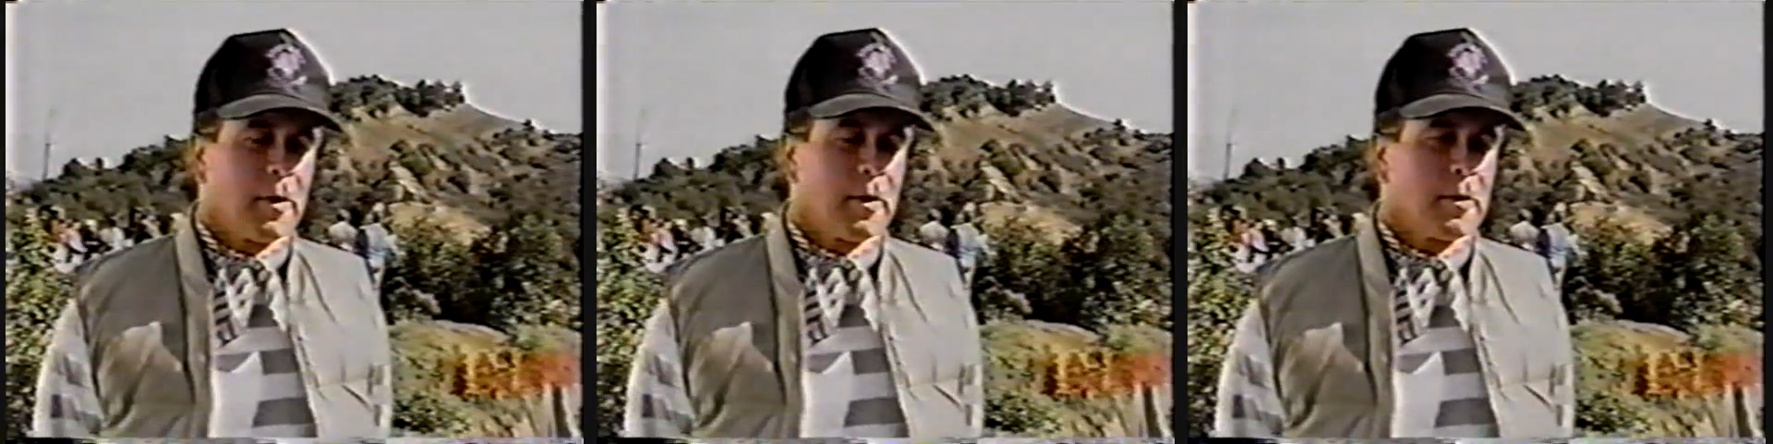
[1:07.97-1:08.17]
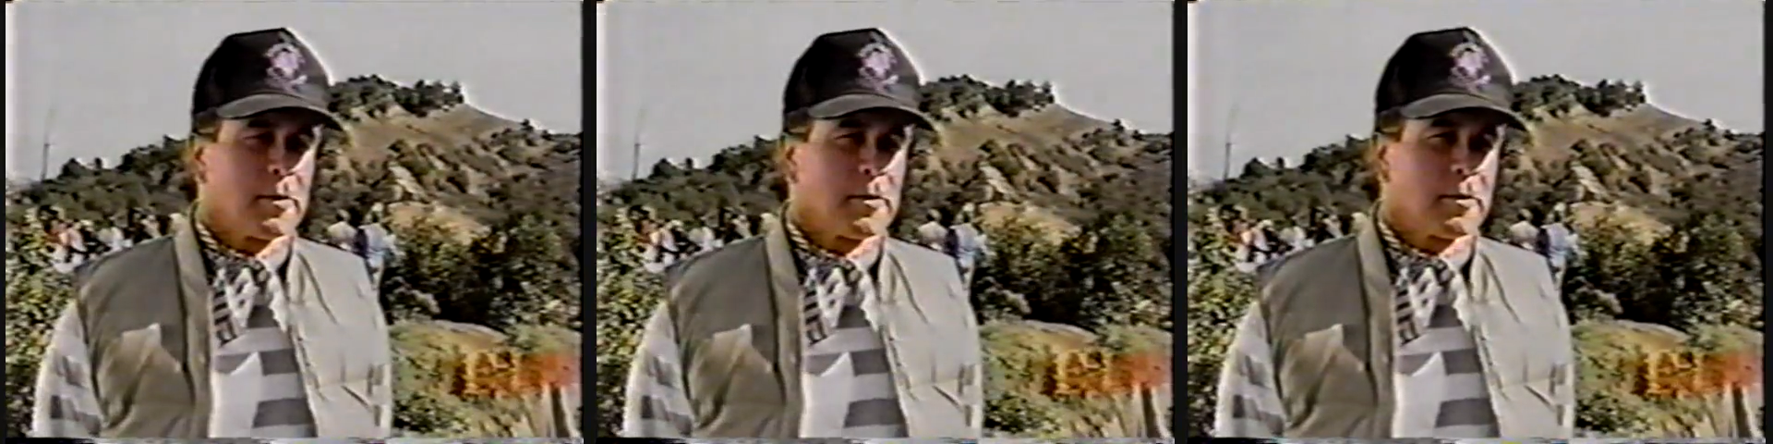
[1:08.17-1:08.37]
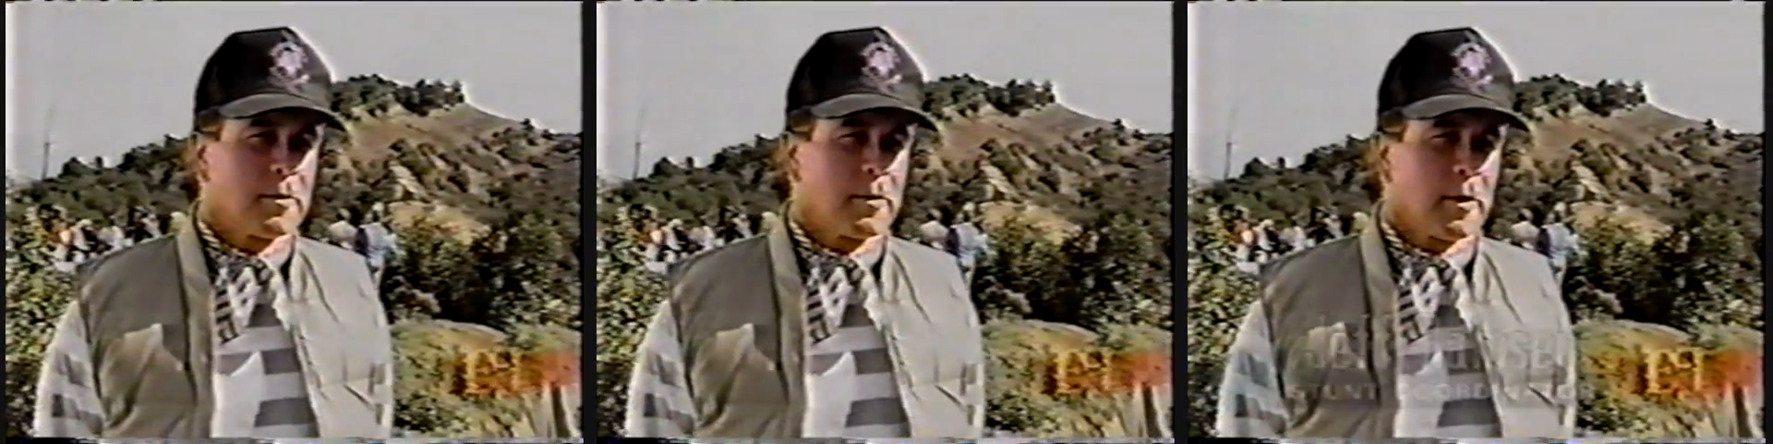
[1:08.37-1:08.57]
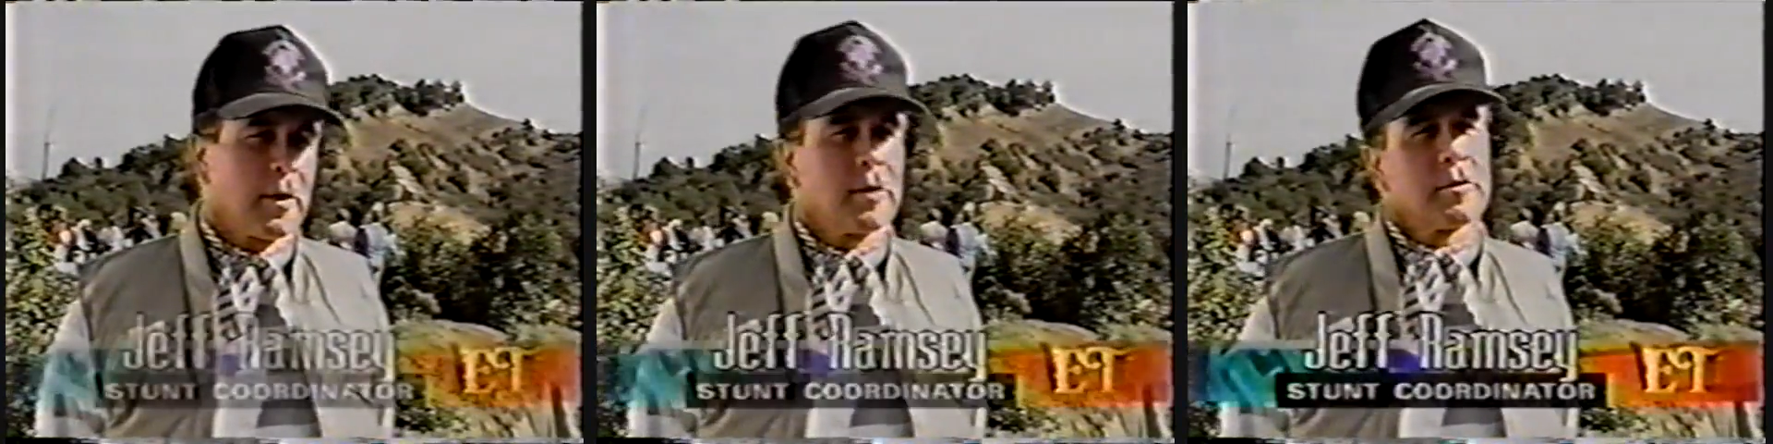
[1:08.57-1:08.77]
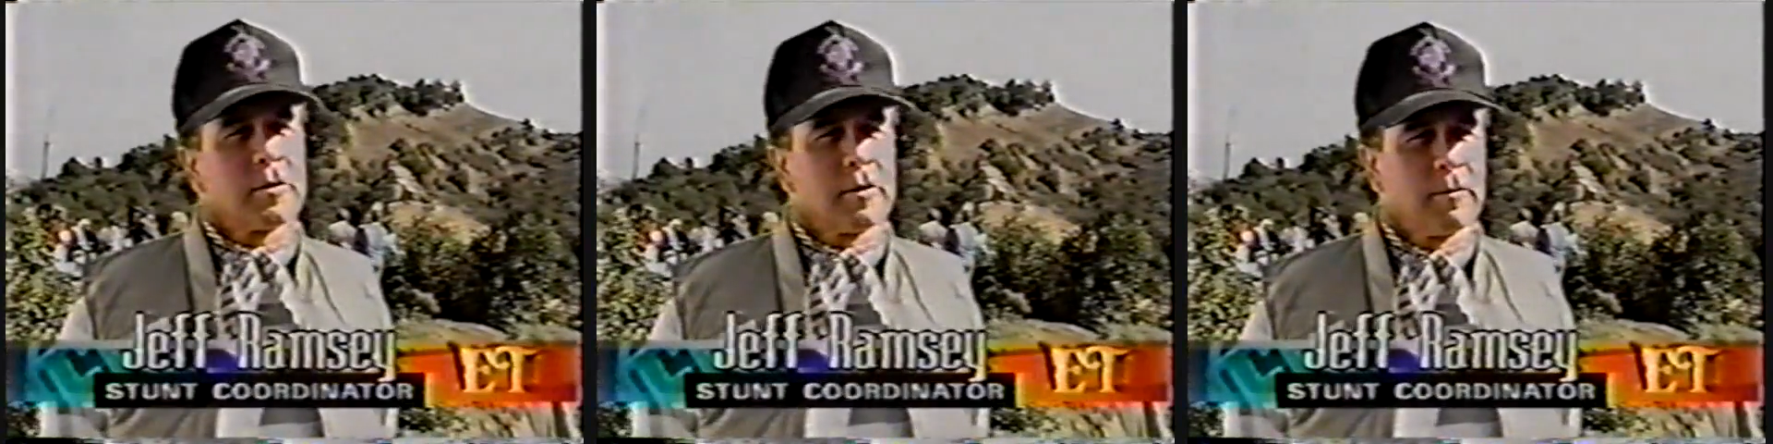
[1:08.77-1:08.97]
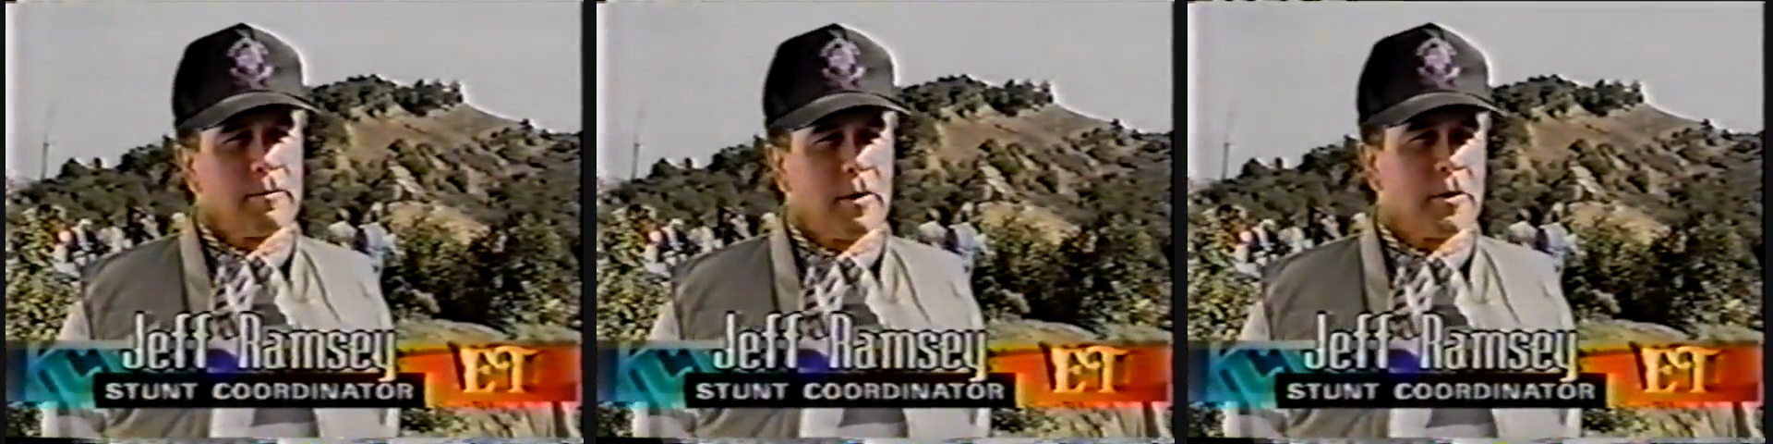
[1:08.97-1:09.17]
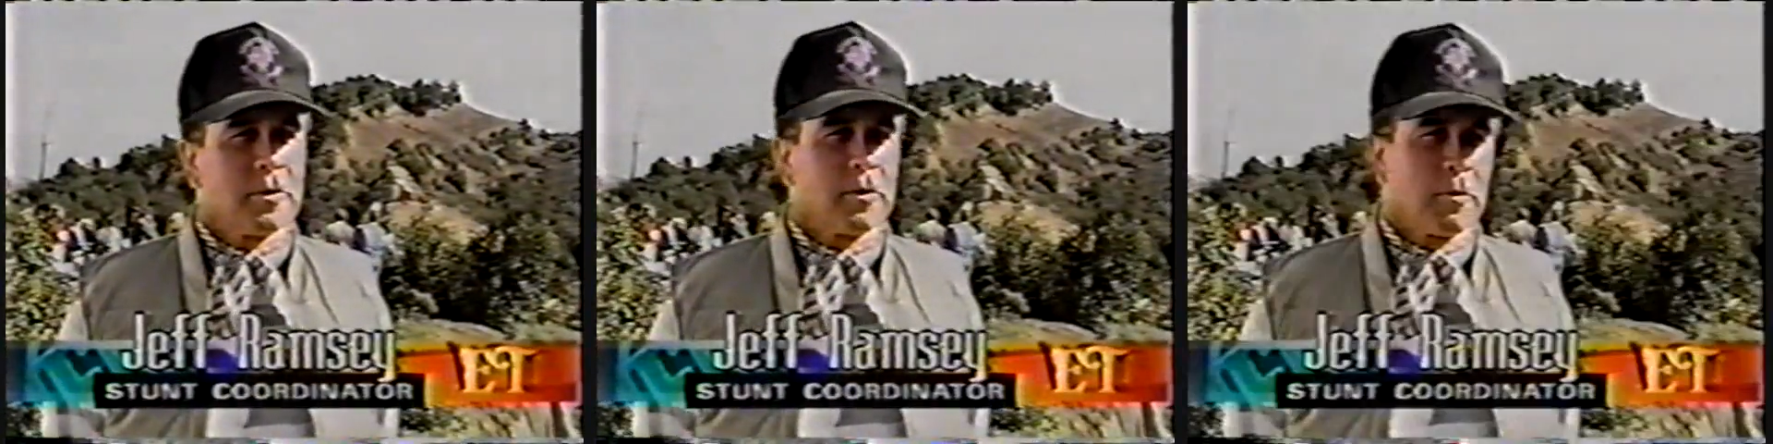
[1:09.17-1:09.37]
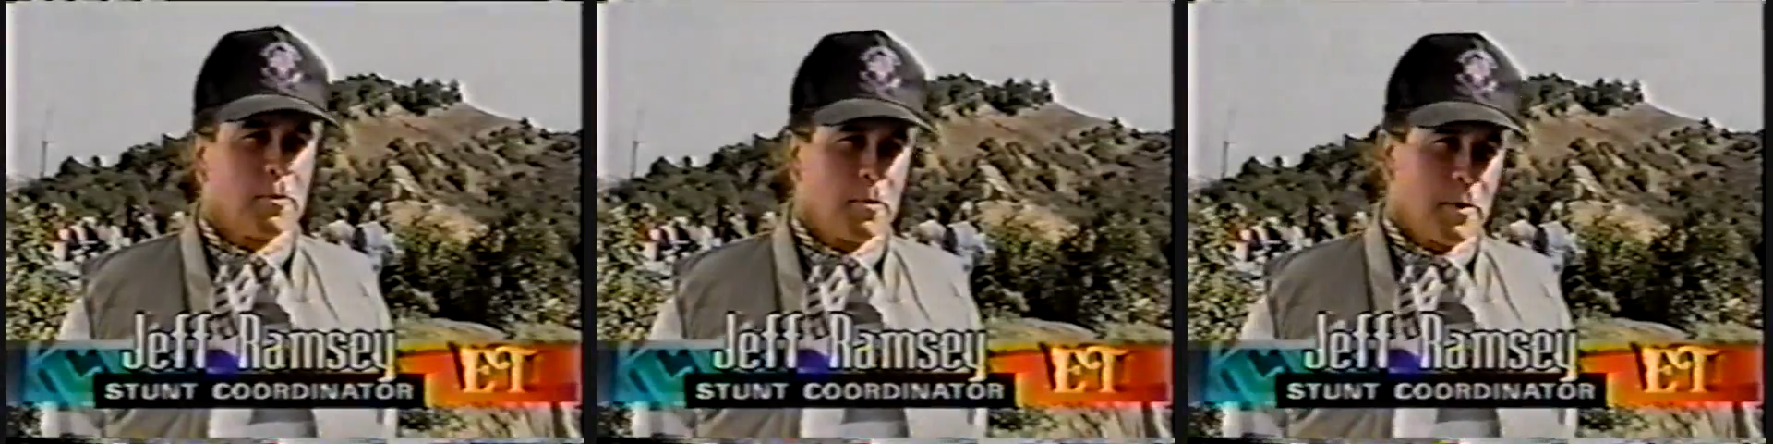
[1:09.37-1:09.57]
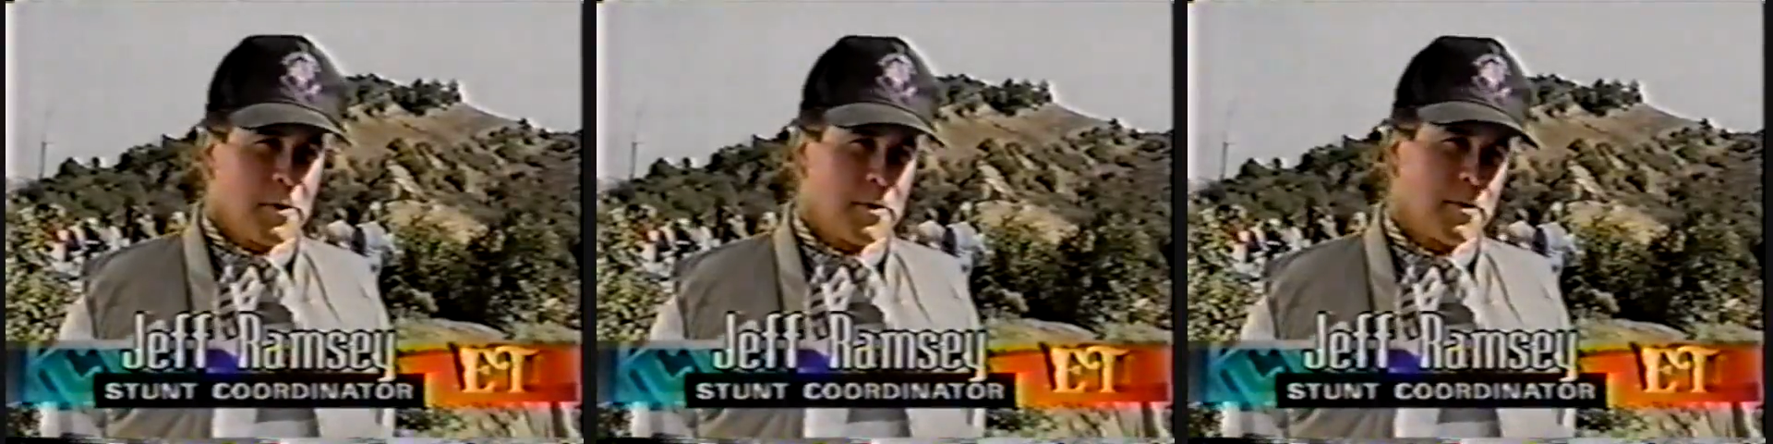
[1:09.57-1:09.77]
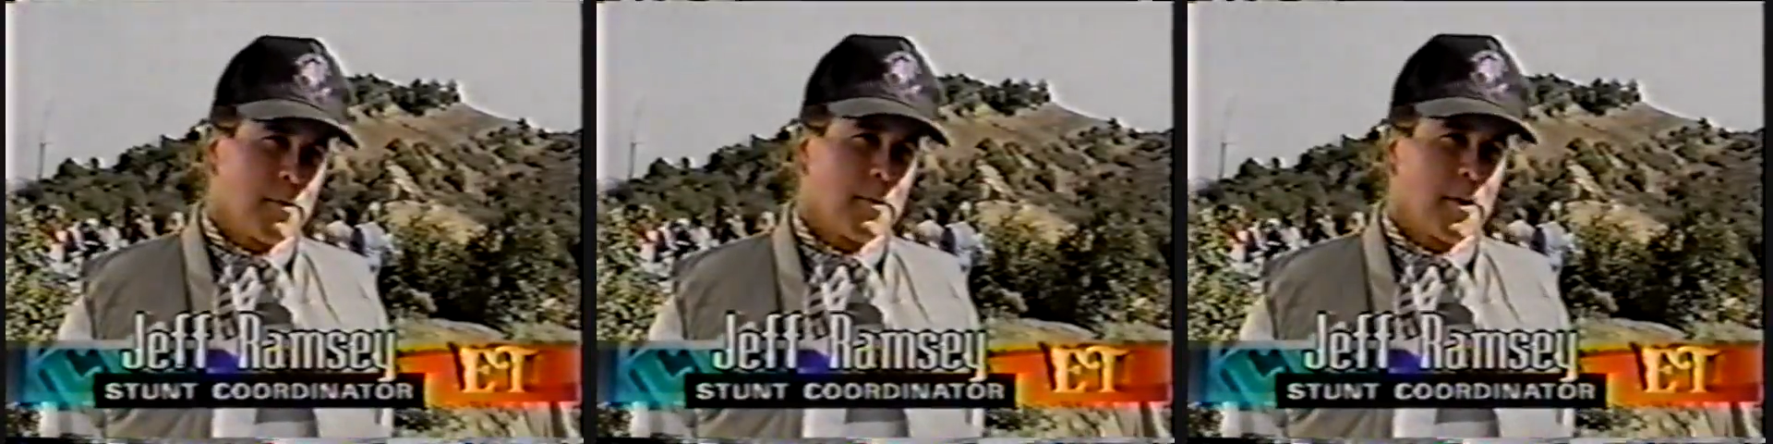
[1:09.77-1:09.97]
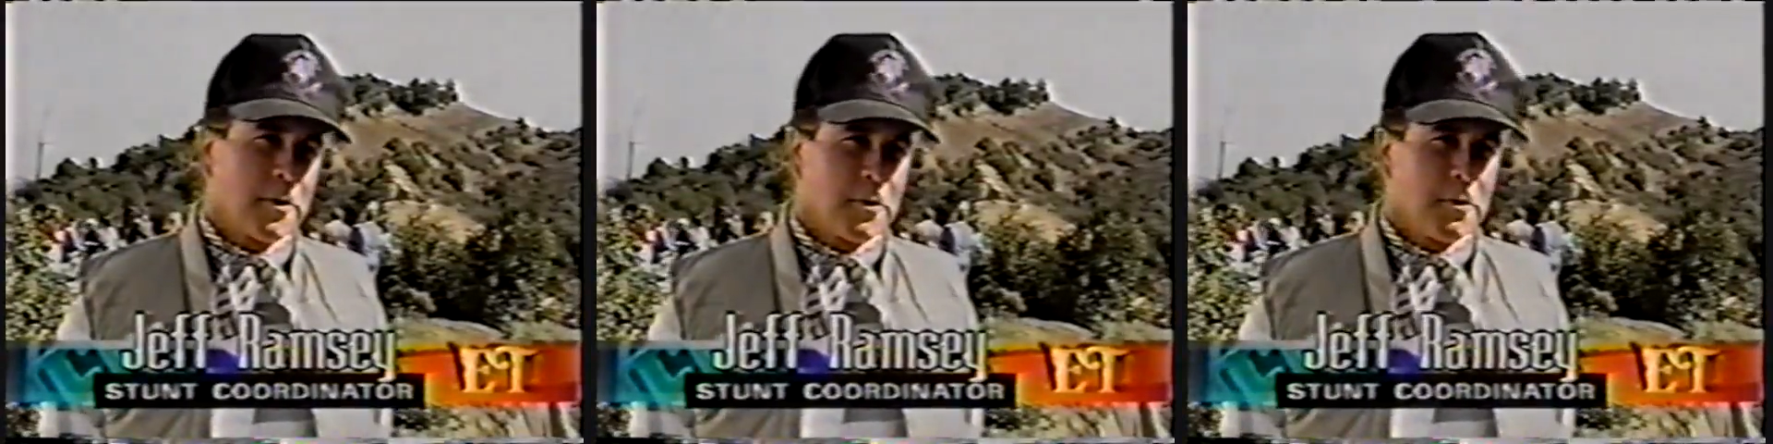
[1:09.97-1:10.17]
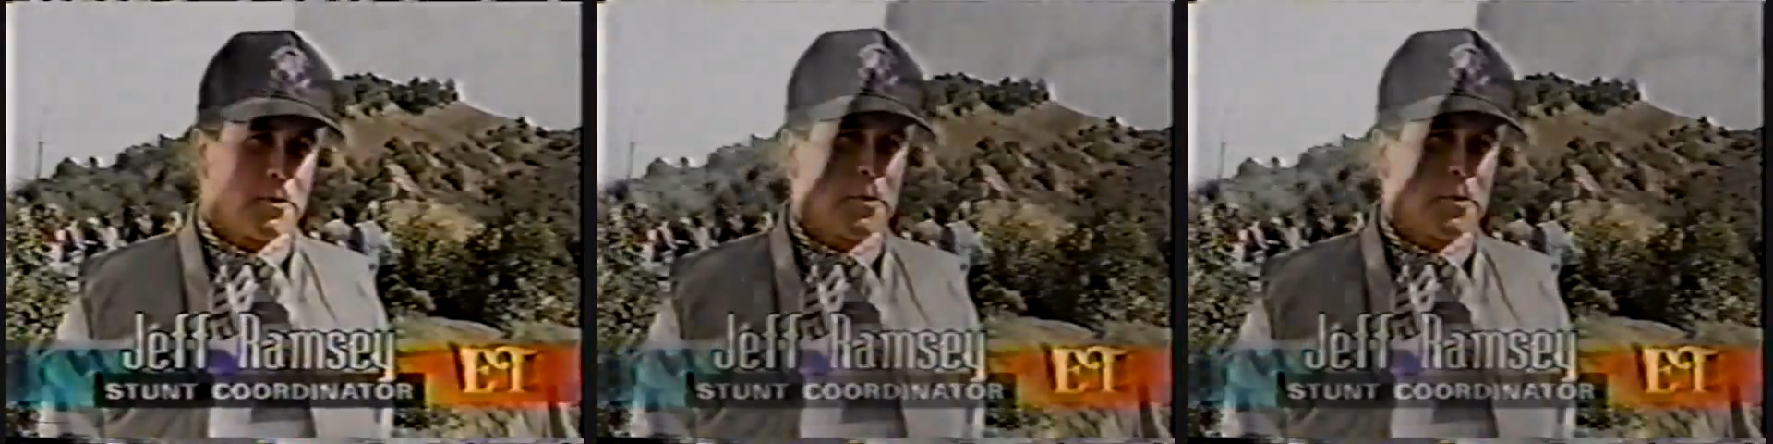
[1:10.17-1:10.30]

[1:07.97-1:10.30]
it is against conventional wisdom that